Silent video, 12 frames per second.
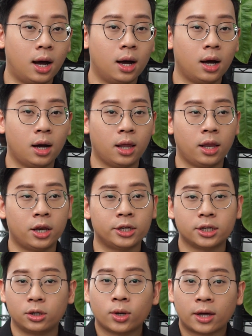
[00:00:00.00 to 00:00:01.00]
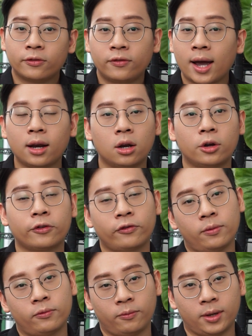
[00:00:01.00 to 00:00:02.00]
And you can find a lot
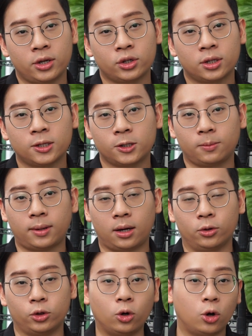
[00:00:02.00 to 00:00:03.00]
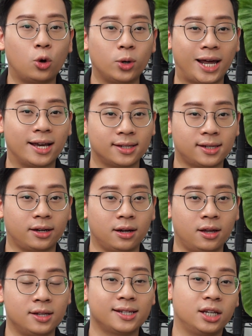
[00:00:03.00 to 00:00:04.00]
of information about low light
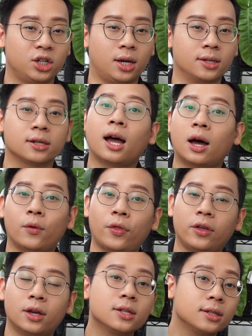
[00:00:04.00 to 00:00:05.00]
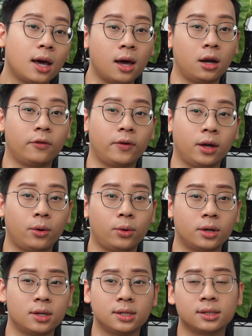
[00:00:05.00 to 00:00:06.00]
succulents such as Houthis,
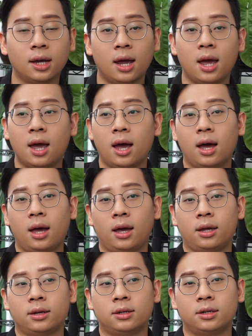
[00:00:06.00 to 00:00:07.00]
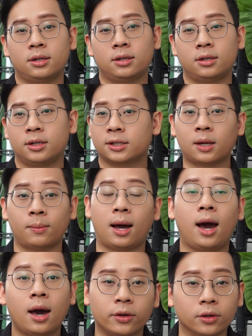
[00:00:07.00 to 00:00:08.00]
echeverias, and
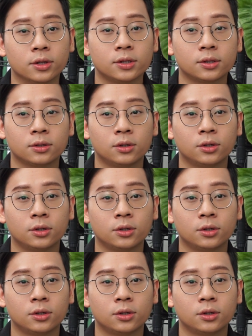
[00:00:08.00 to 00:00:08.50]
some others.